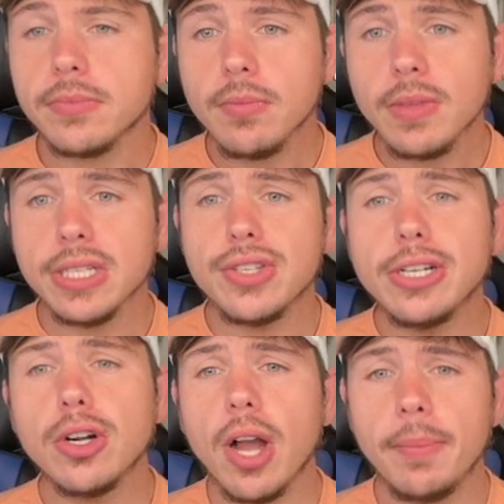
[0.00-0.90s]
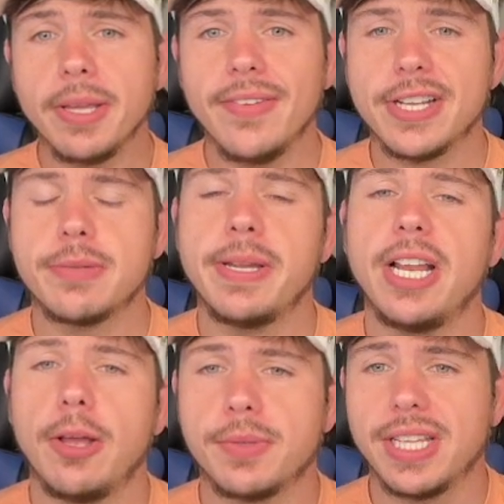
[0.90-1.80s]
Single copy of X-Speed
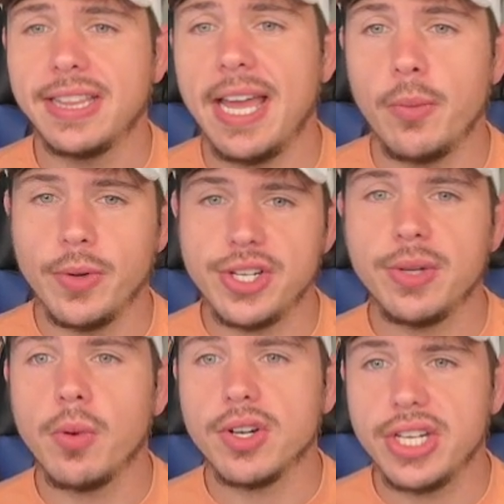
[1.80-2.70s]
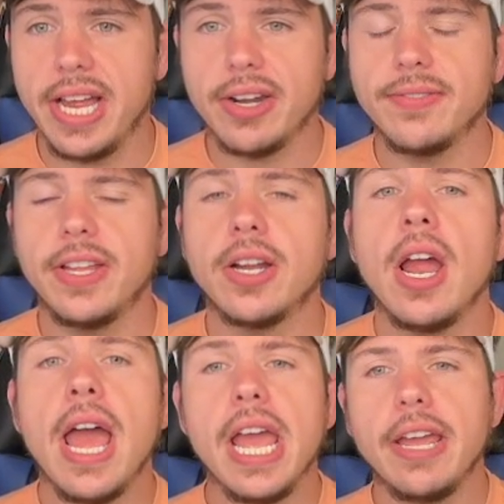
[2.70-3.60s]
helps get that Wishiwashi out of there
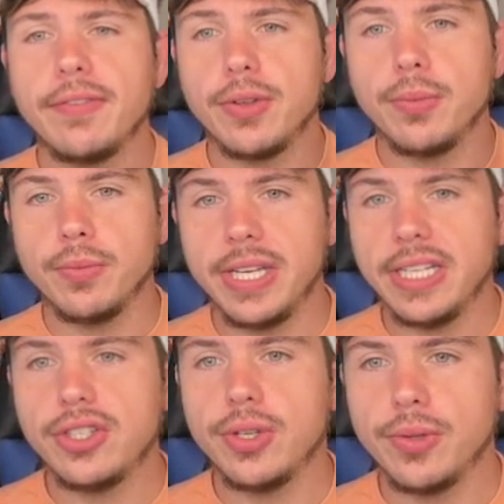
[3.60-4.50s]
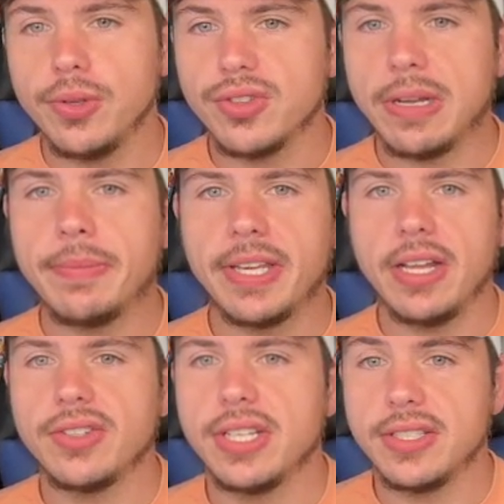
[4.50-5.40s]
if you need to use something else
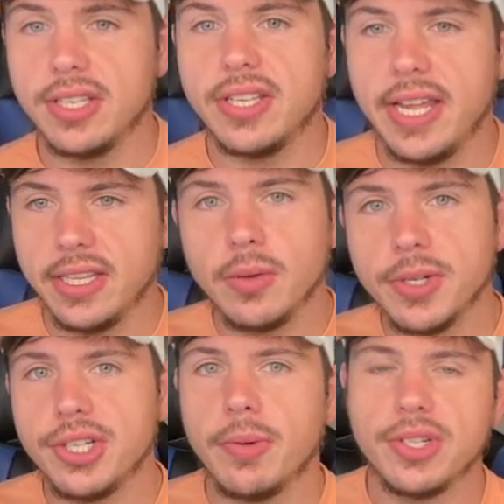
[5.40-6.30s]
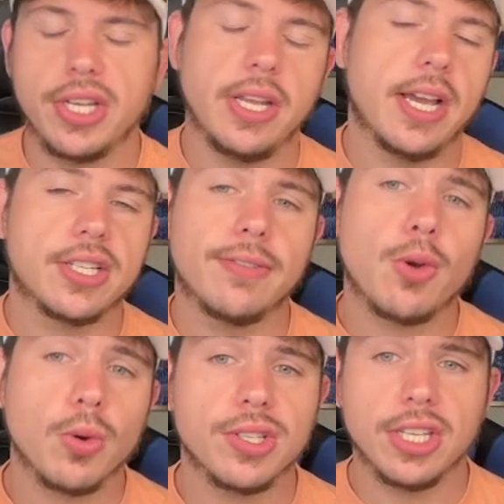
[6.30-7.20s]
as the tank, the Wishiwashi EX. And of course,
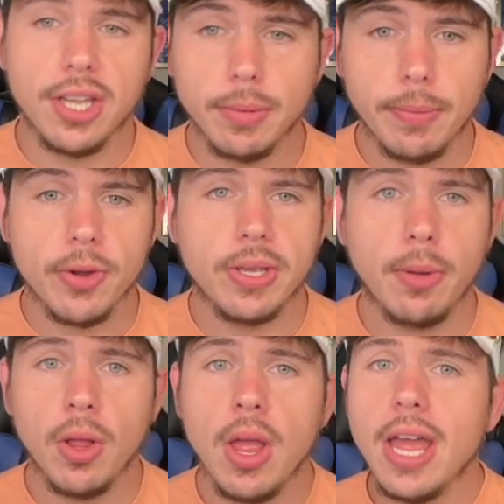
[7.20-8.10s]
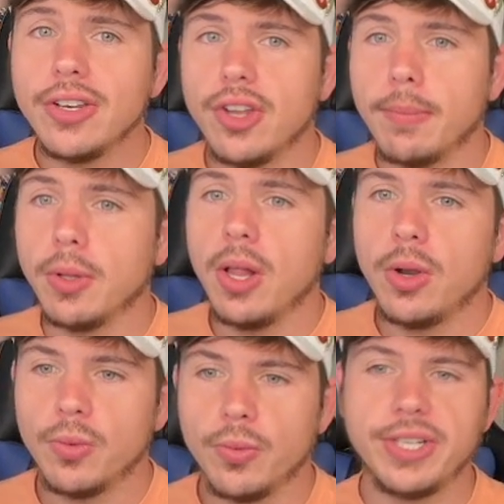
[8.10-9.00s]
the double Pokeball, double
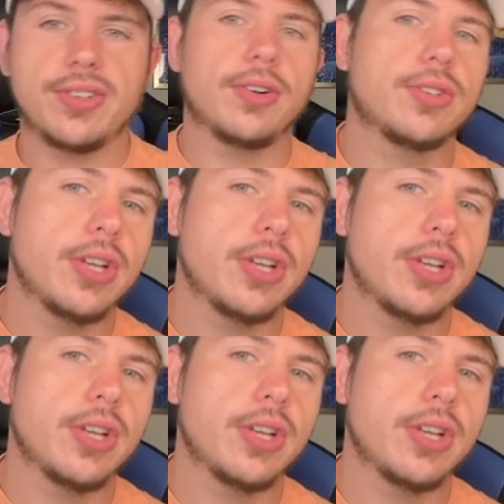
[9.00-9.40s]
Research.